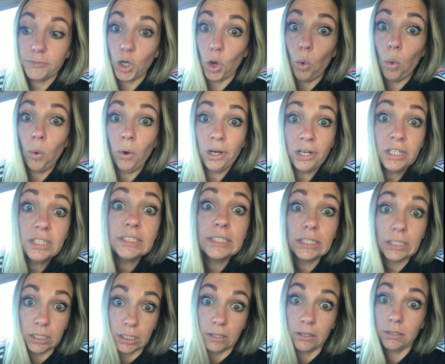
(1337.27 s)

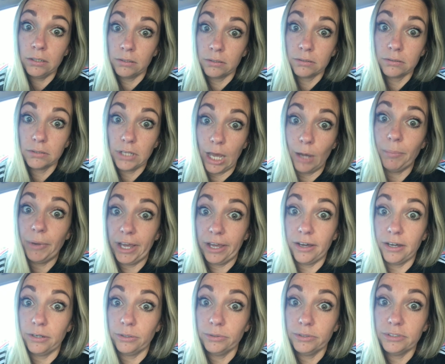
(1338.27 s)
quarantine at my
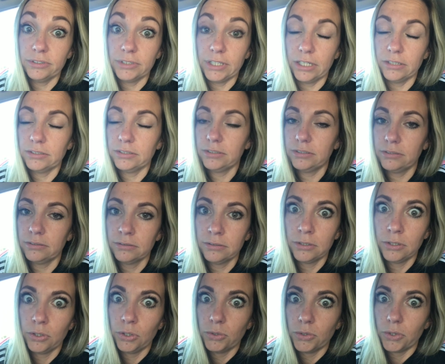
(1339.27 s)
house. That's
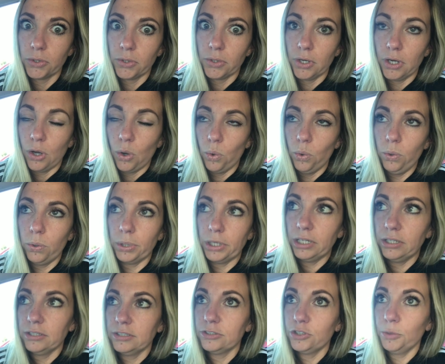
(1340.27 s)

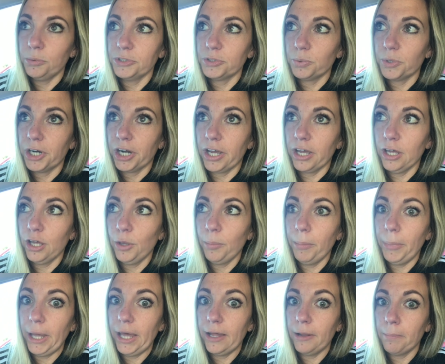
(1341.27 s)
so much work.
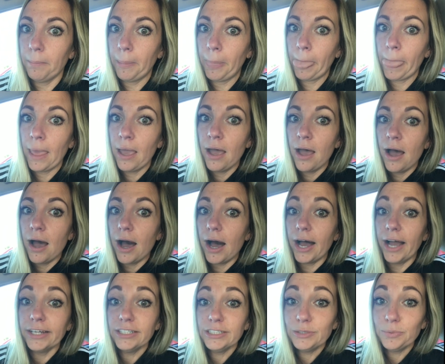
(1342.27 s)
But
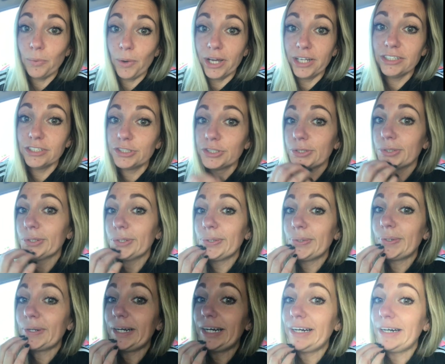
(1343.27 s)
I just want
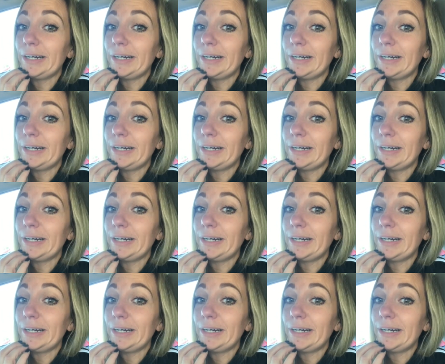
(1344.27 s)
to